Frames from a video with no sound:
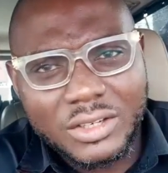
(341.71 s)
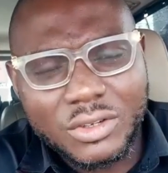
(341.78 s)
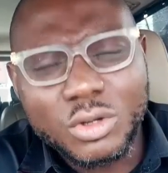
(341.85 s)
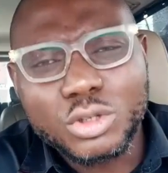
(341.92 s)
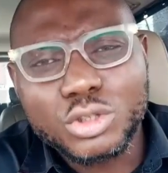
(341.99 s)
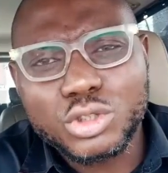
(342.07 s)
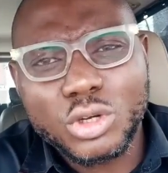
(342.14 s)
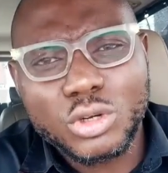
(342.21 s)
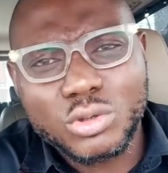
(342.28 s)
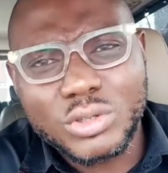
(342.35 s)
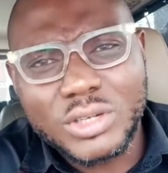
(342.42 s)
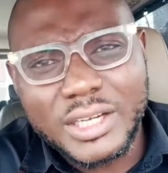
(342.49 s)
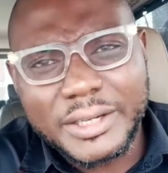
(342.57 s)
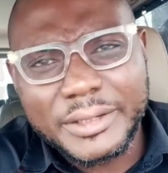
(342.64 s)

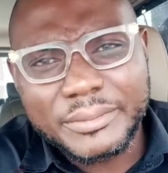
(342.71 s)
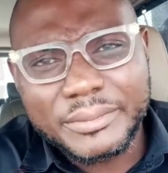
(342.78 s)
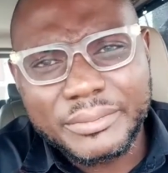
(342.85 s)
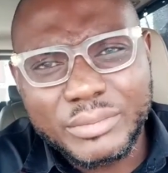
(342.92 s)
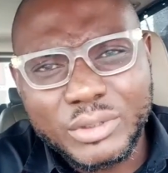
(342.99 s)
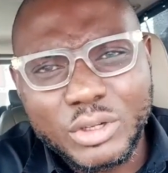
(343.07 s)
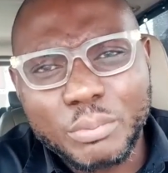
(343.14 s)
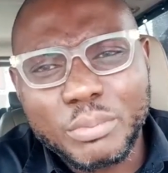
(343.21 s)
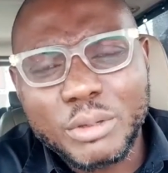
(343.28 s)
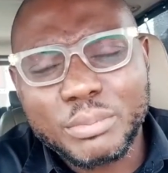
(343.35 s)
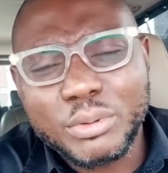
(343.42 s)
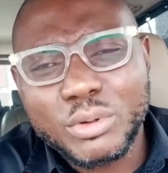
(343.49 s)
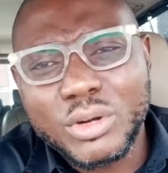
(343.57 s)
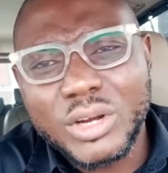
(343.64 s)
Because
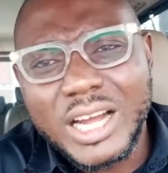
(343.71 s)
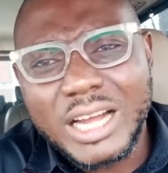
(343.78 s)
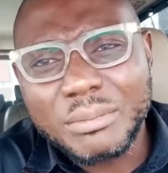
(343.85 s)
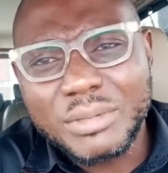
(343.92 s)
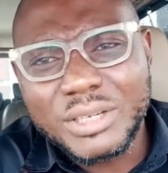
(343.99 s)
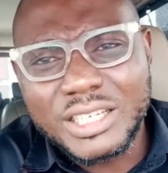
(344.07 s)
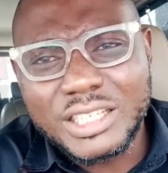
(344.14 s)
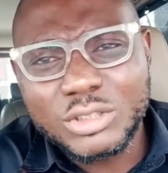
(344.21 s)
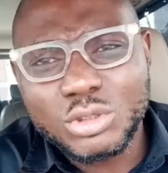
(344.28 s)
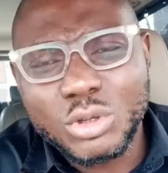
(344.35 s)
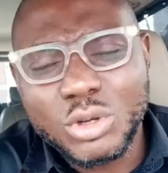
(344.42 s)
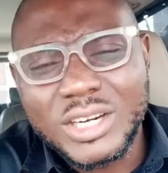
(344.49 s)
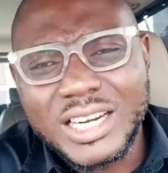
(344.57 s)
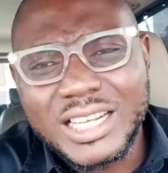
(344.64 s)
people are beginning
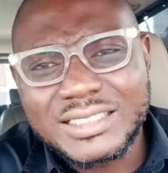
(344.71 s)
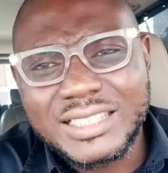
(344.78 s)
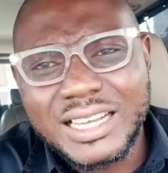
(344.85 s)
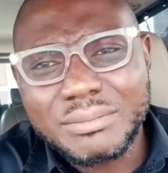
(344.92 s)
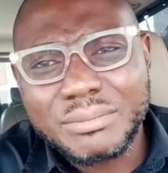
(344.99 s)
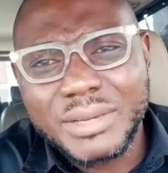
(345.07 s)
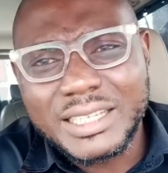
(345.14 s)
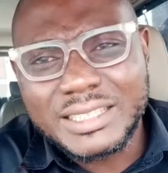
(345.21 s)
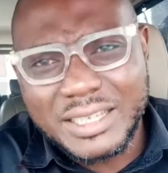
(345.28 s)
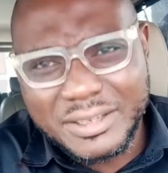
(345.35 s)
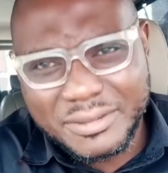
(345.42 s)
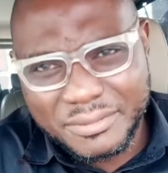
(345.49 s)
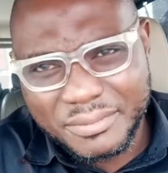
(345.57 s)
to understand better